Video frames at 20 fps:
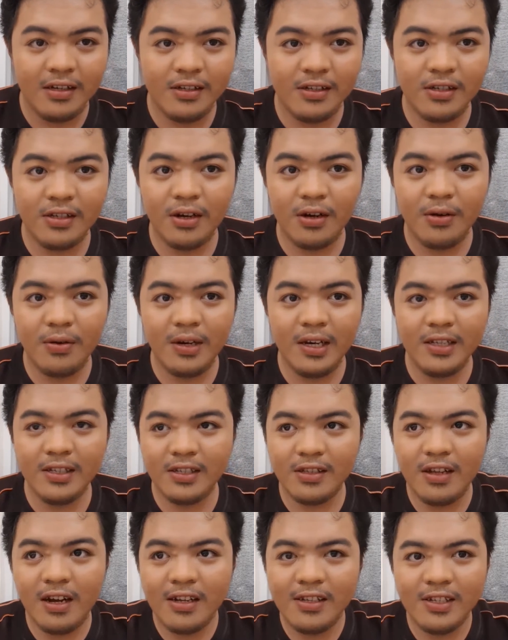So
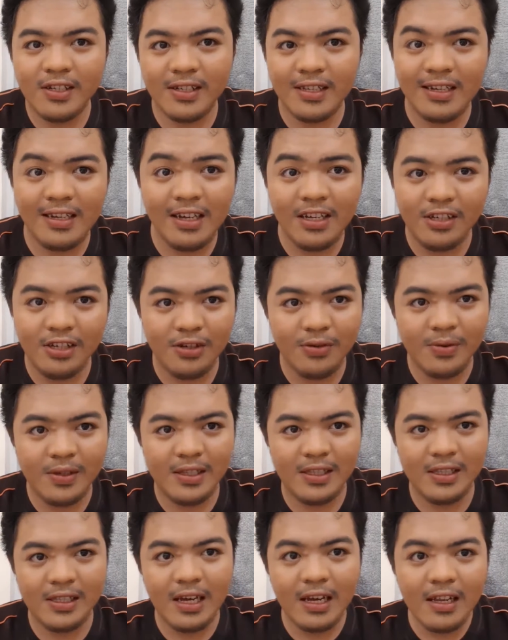it's not just an issue
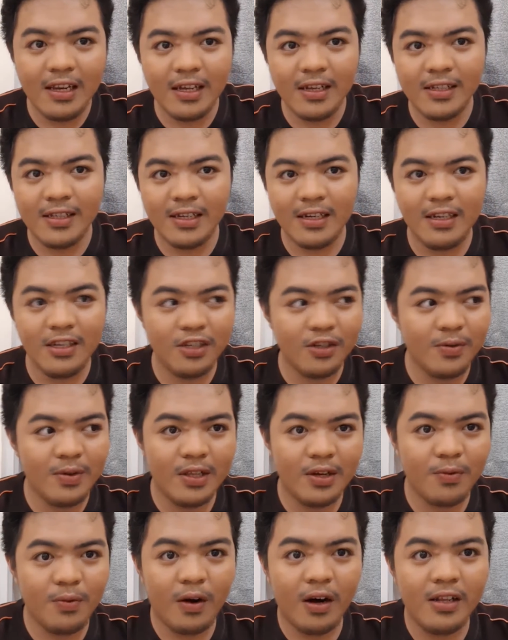with dating, it's an issue with
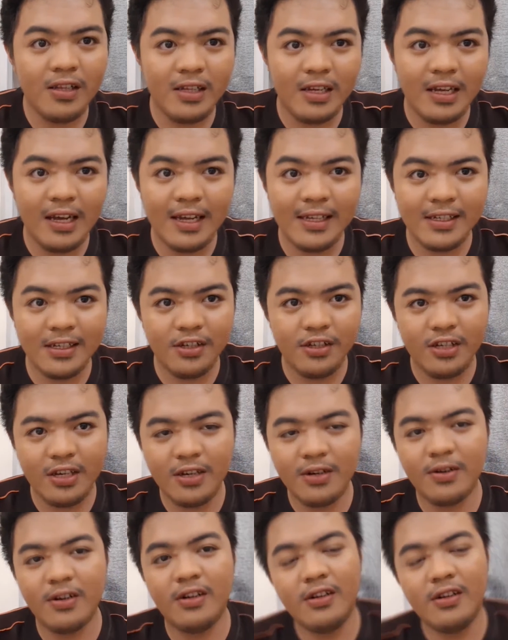equality as in general.